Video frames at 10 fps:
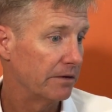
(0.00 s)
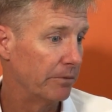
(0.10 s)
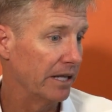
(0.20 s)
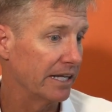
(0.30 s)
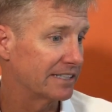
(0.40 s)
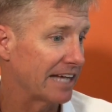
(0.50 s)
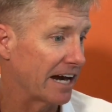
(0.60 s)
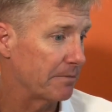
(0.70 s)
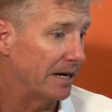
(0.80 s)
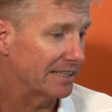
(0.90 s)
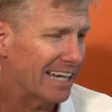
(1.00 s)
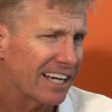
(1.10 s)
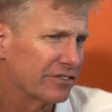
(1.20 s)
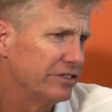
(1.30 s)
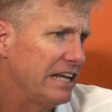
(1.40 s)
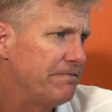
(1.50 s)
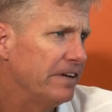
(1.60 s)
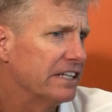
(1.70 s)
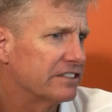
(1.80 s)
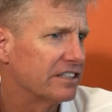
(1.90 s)
really excited about that because
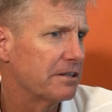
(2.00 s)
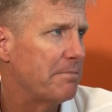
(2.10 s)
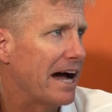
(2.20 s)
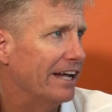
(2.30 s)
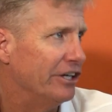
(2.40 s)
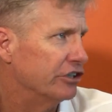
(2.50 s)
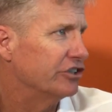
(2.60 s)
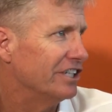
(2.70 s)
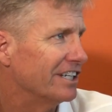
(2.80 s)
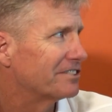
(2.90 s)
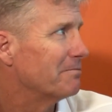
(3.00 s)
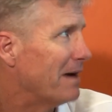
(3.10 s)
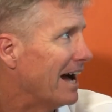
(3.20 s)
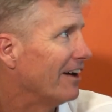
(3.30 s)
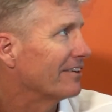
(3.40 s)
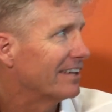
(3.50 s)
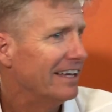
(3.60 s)
defense is about energy. It's about